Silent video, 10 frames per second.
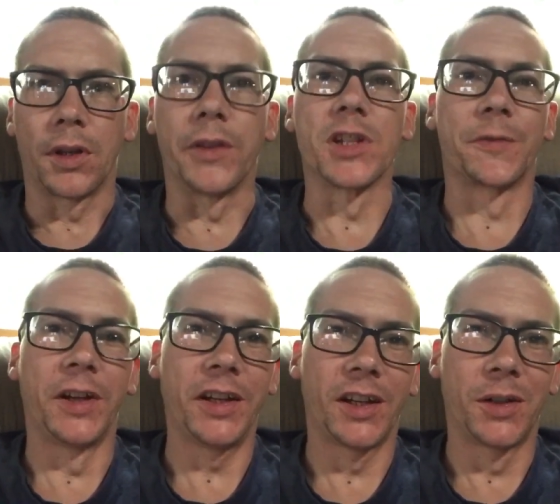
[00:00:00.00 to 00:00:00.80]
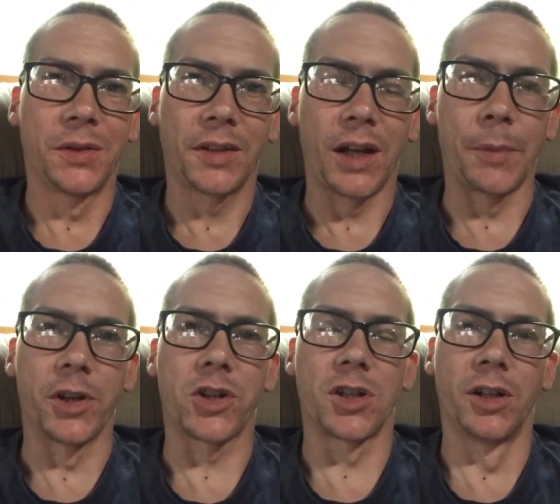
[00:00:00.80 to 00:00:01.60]
In this video, I'm going
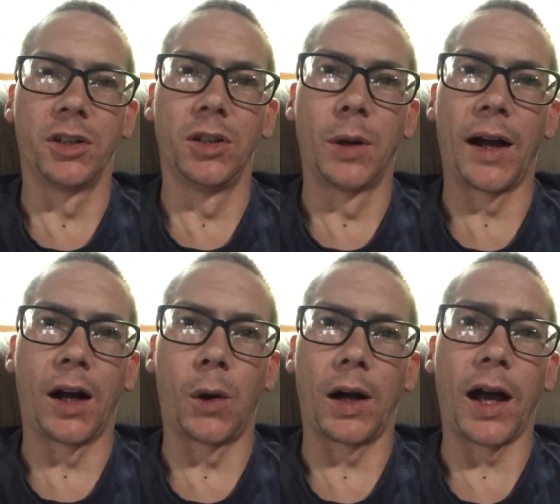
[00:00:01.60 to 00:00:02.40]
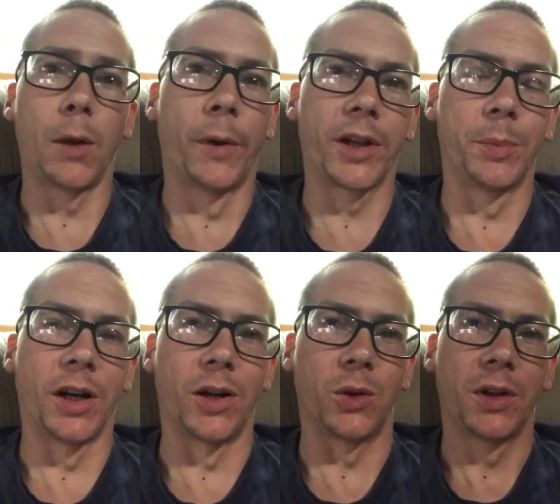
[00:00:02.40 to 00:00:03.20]
to show you how I went
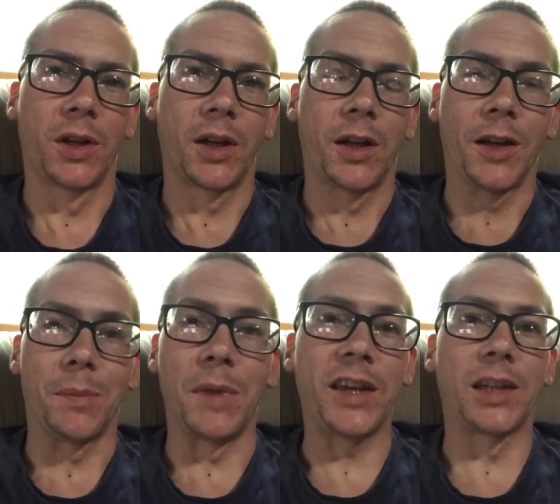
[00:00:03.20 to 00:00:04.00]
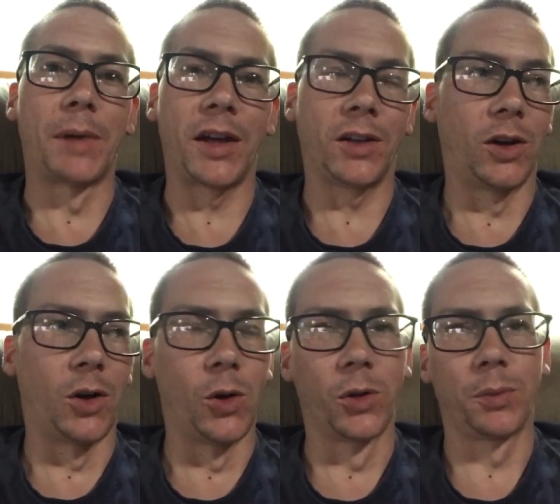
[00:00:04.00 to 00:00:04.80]
about making my
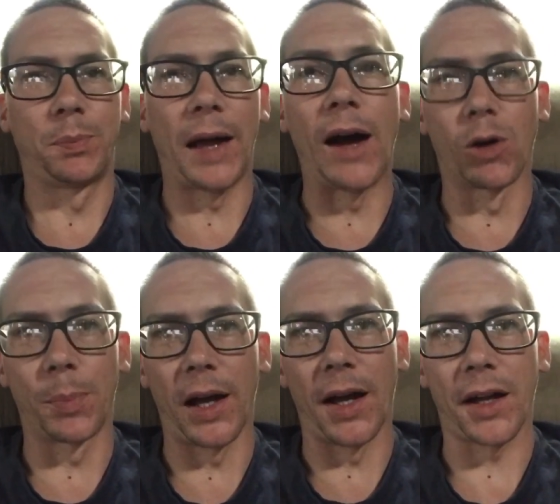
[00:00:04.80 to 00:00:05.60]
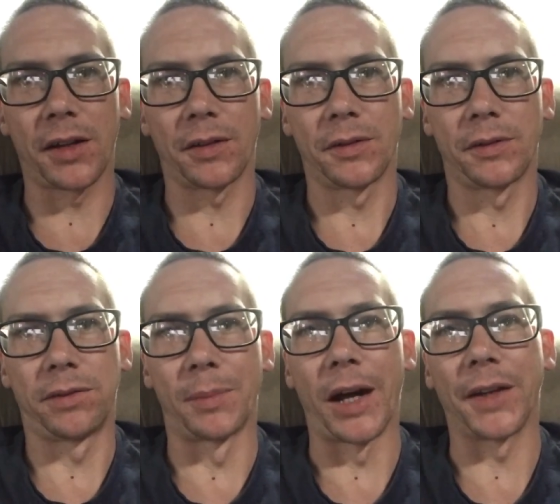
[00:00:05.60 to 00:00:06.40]
own power pack
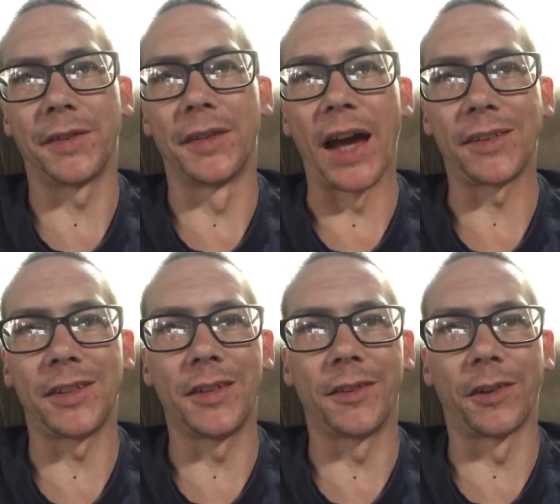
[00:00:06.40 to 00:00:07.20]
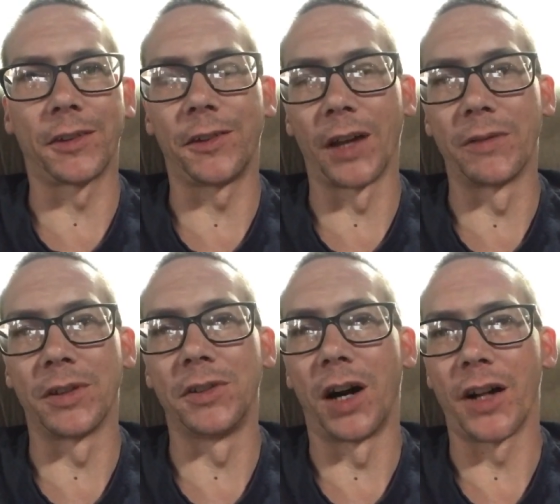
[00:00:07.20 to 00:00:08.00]
for my
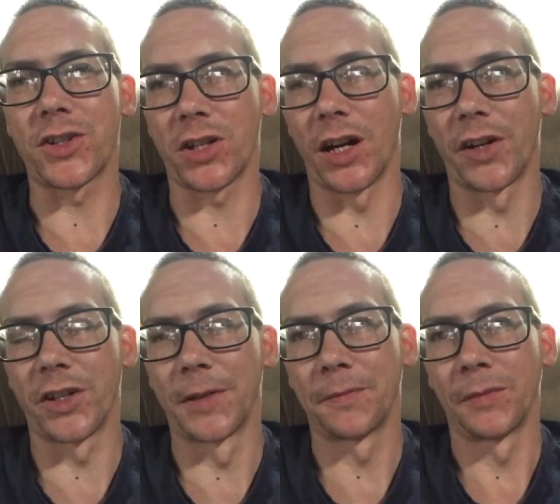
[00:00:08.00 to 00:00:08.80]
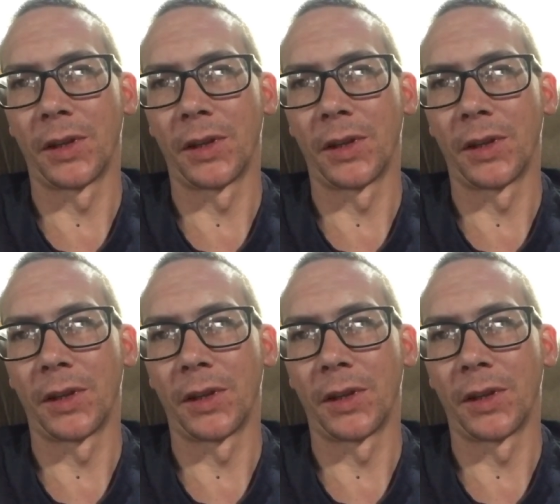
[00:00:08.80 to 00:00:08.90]
1967 Dodge Charger.